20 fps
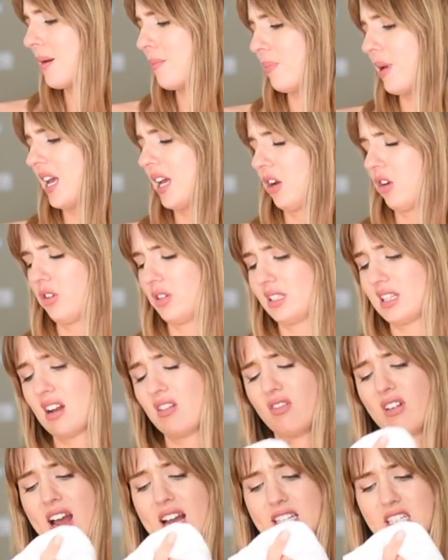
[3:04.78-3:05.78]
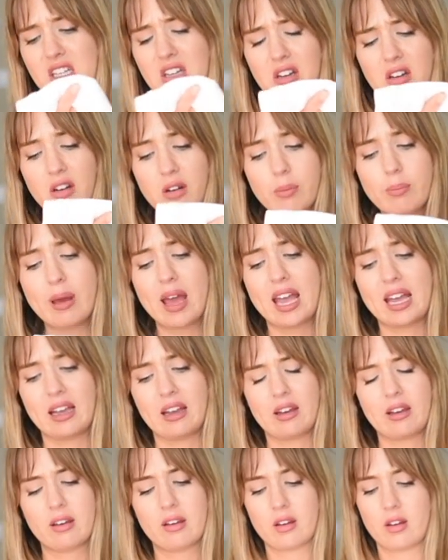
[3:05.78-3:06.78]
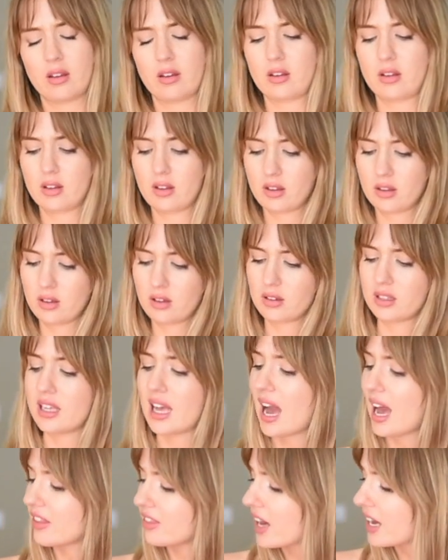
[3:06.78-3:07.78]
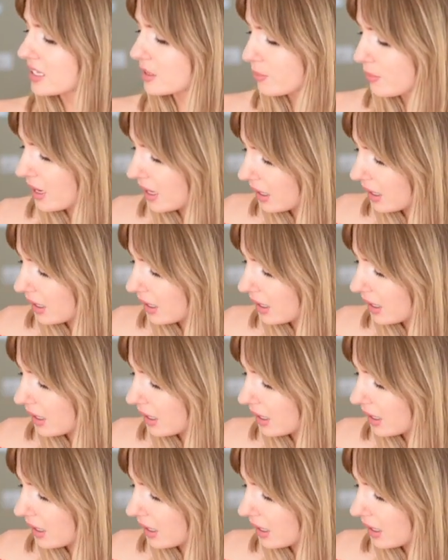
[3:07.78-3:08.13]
that pink or is that red? Pink. Yeah, that's